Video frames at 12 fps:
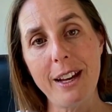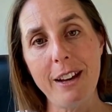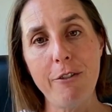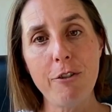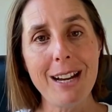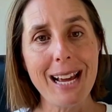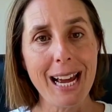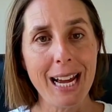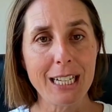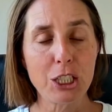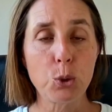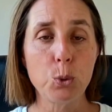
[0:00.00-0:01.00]
every
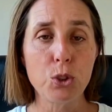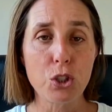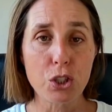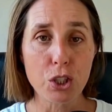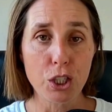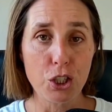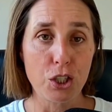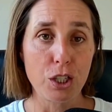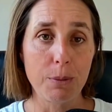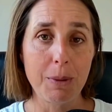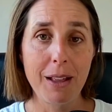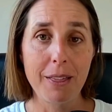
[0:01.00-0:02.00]
actual search
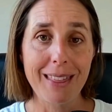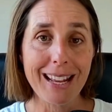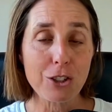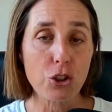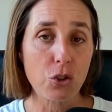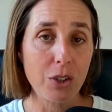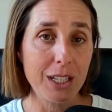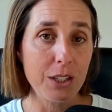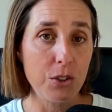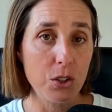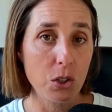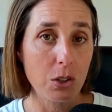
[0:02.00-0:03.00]
term that
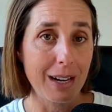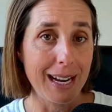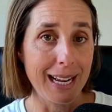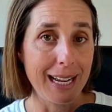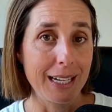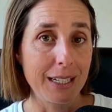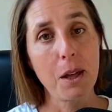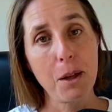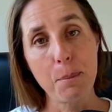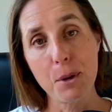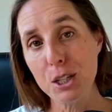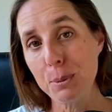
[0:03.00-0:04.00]
triggered your ad.
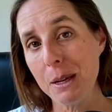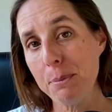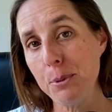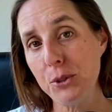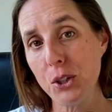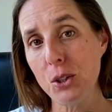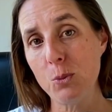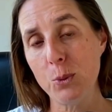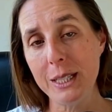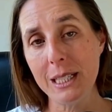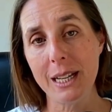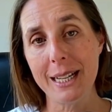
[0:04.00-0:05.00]
Most people don't
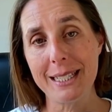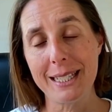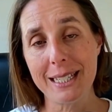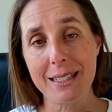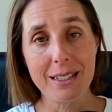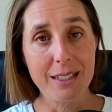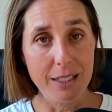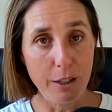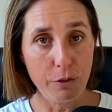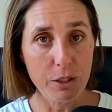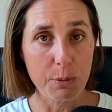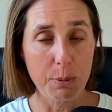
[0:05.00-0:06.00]
realize there's a
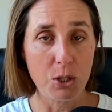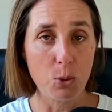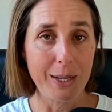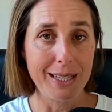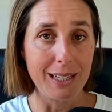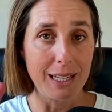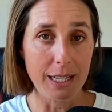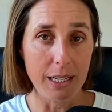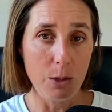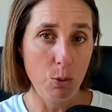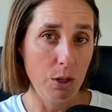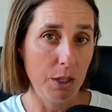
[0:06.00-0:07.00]
difference between the
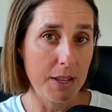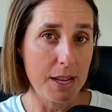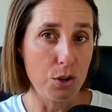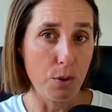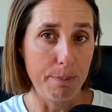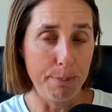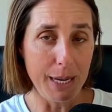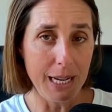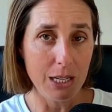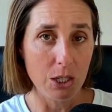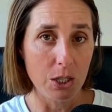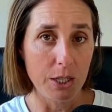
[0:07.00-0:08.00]
keyword that you're
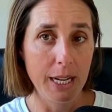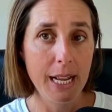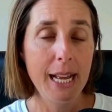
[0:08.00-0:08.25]
bidding on